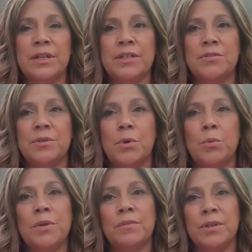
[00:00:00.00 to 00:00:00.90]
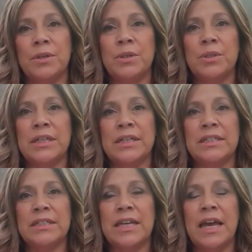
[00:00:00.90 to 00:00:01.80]
history, what we've learned
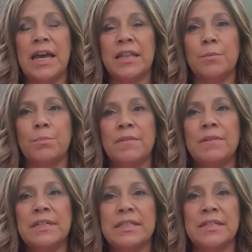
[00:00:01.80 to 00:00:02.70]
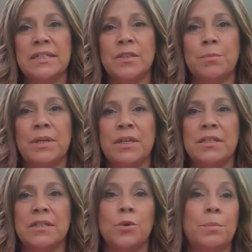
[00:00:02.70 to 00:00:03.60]
is that the prevalence exists
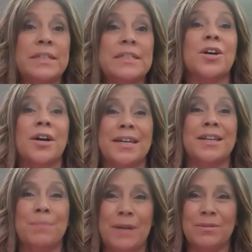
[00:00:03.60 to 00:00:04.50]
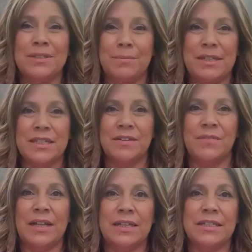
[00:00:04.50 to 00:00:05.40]
because nobody's talking about domestic
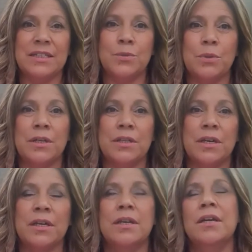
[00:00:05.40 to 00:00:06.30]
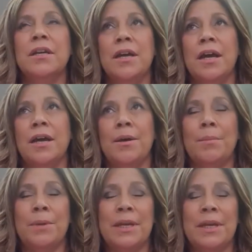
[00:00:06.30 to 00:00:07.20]
violence. It's one of the
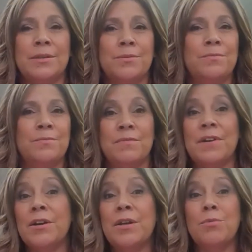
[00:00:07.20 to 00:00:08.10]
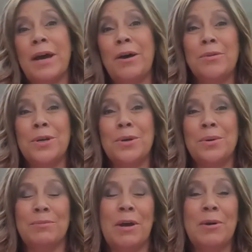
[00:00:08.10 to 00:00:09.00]
um, it's very well
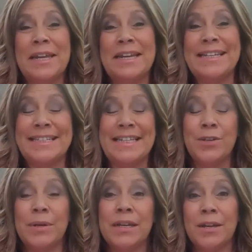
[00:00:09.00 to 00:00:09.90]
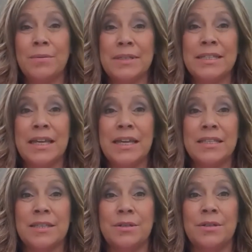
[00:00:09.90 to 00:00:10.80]
known, well hidden secret, I would
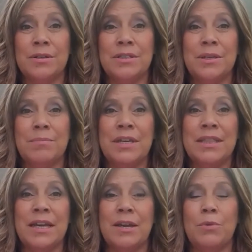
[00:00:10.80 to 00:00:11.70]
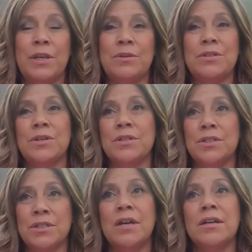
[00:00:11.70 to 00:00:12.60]
say. So, you know, it's something that when you start
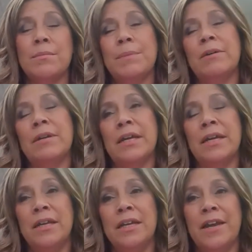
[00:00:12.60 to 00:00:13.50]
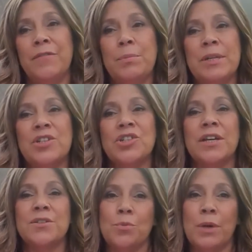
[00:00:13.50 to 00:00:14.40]
to talk about it, everybody
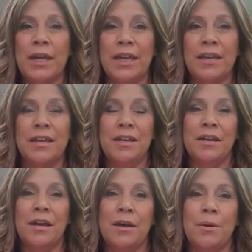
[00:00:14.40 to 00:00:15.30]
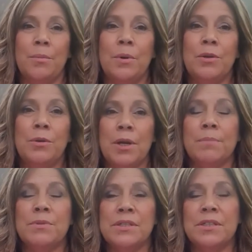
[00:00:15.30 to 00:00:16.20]
shies away um, Human
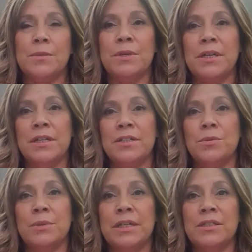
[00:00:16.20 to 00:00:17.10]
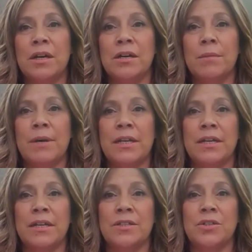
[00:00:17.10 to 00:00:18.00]
Options has begun to really talk about
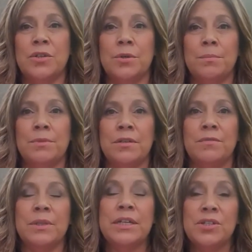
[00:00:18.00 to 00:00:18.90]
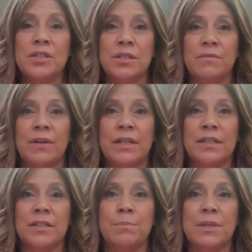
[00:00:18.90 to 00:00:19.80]
it in terms of relationship
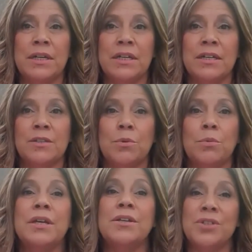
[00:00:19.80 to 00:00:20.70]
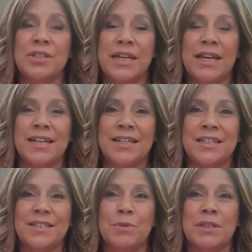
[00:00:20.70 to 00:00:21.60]
violence because what we understand
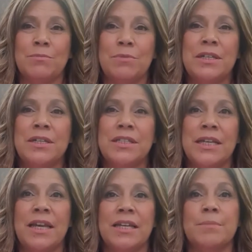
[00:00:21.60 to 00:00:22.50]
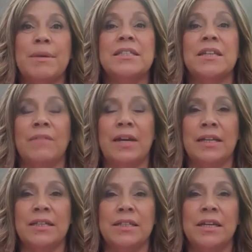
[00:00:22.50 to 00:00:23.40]
is when we say domestic
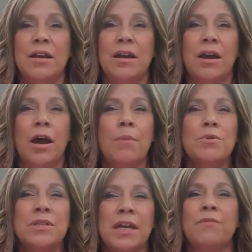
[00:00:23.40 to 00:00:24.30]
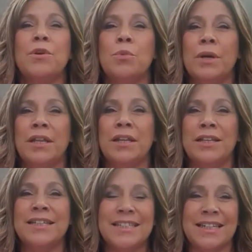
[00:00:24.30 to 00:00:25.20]
violence, almost everyone
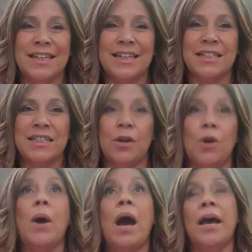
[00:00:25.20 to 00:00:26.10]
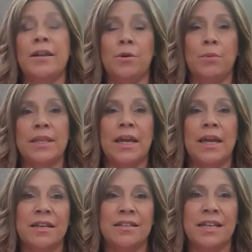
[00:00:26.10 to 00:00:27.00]
listening can say, Oh, I know what that
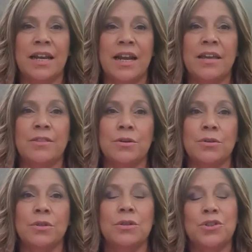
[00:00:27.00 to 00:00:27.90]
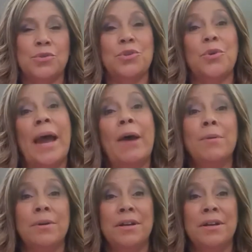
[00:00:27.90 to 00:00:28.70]
is, and either tune you out.